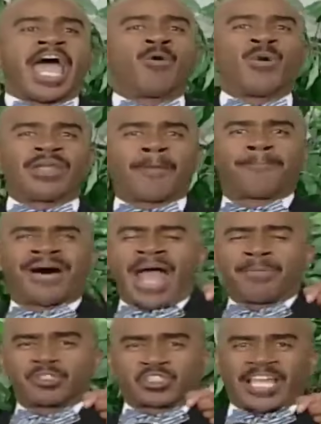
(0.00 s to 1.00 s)
And when the
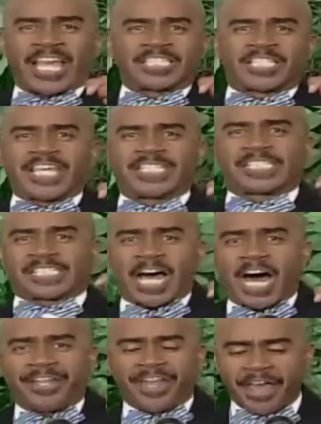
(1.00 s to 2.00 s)
Bible says Go his ahead.
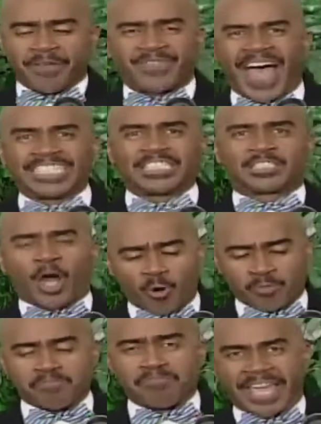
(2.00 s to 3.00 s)
son, that
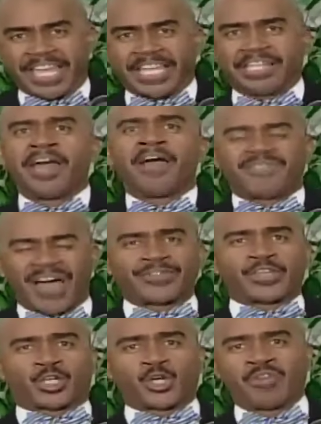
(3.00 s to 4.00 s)
don't mean that
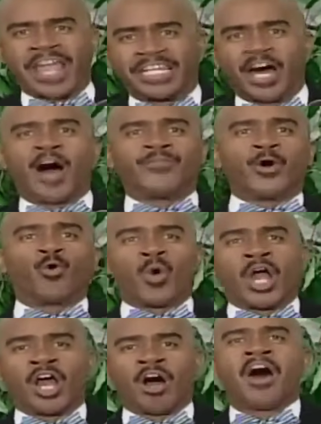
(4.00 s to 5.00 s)
the creator of the
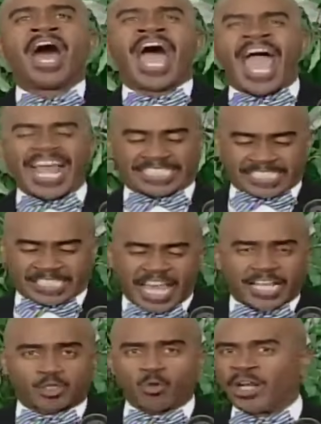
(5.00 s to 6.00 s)
world has
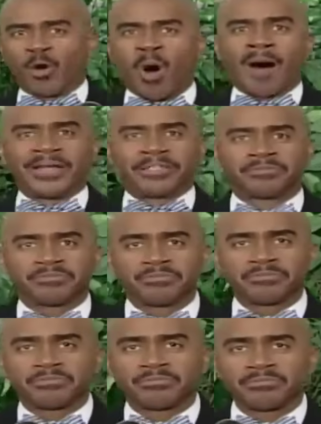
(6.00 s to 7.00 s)
sex with a woman.
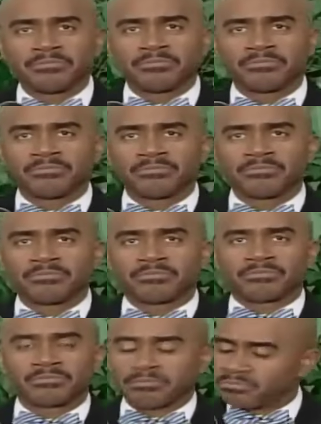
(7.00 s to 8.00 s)
That's right.
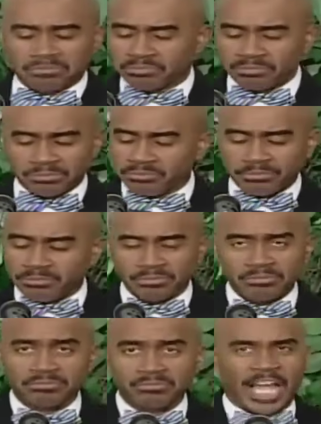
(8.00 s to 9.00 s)
Teach it,
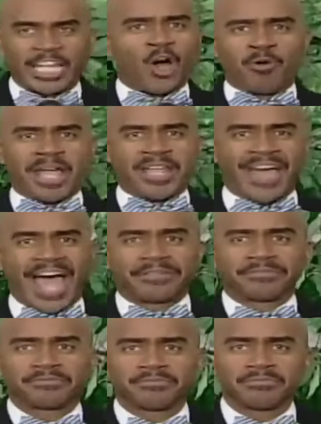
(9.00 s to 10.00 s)
brother. I don't mean that.
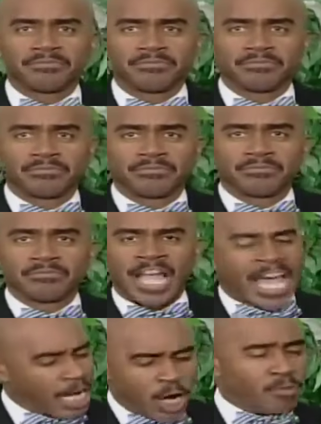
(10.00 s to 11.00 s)
Teach it. Teach it.
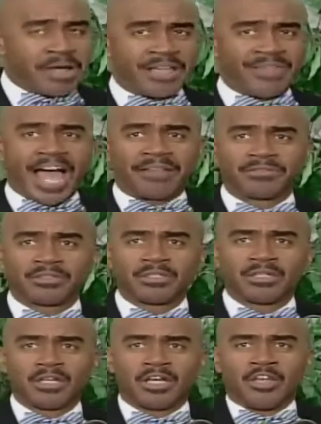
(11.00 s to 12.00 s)
I don't mean that. That's
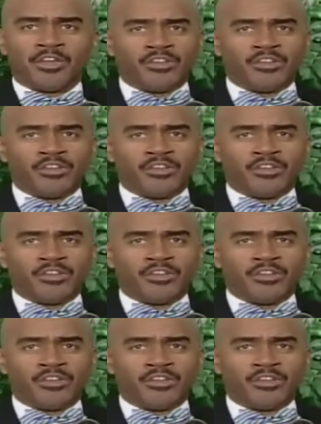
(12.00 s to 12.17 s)
right.